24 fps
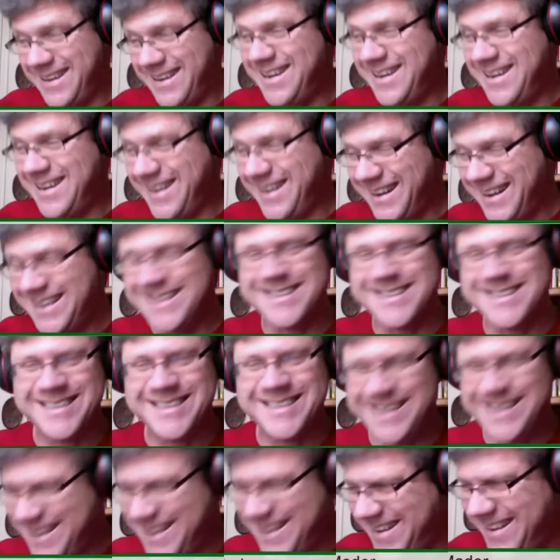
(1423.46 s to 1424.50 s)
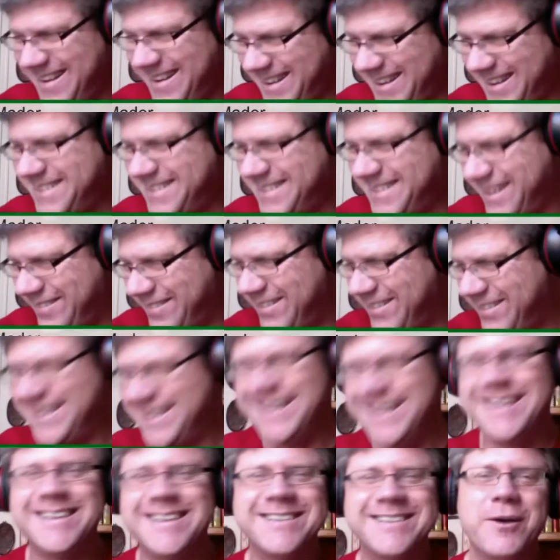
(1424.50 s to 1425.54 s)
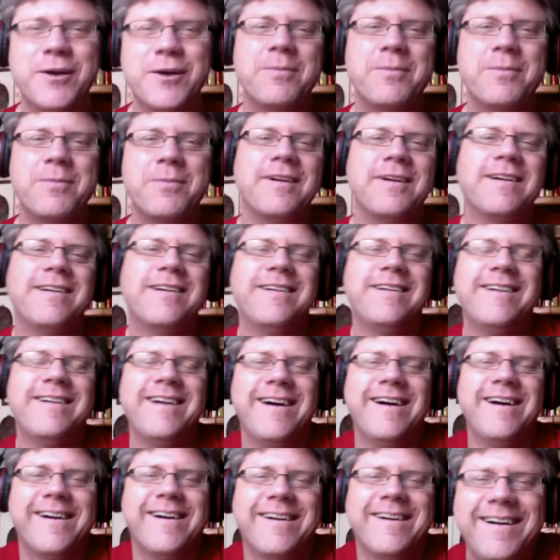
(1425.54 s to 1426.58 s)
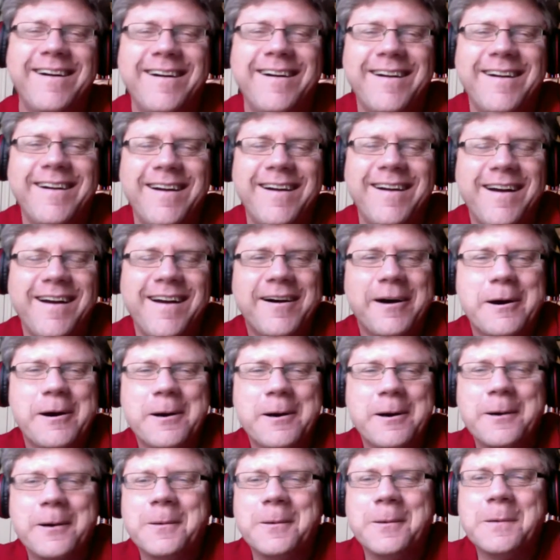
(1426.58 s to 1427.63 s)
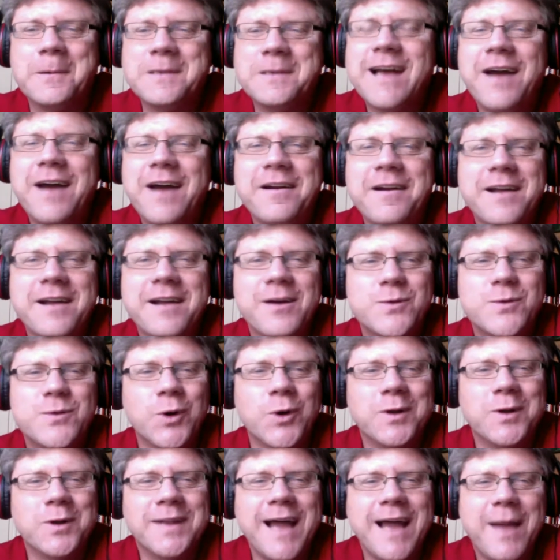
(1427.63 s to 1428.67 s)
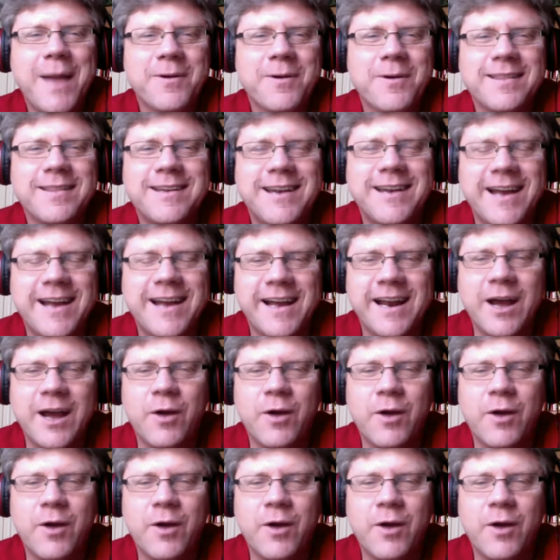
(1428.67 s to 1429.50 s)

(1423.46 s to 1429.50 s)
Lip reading: is. It is. Every day is something. Yeah. Saturday was World Labyrinth Day, and I